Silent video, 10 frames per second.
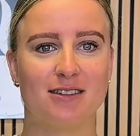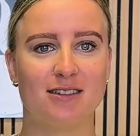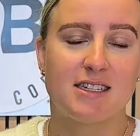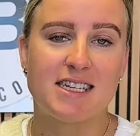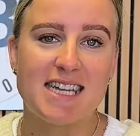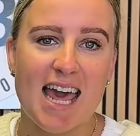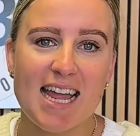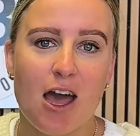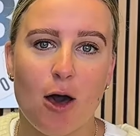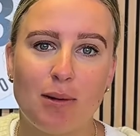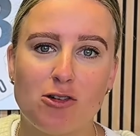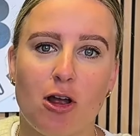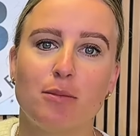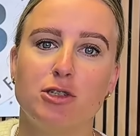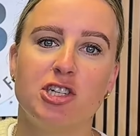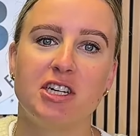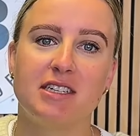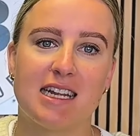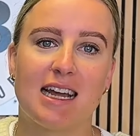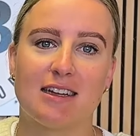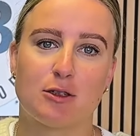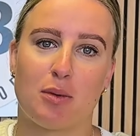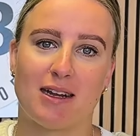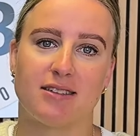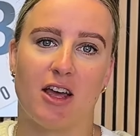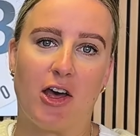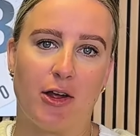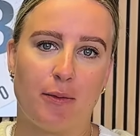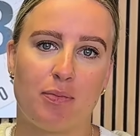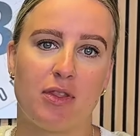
So today I'll be troubleshooting espresso,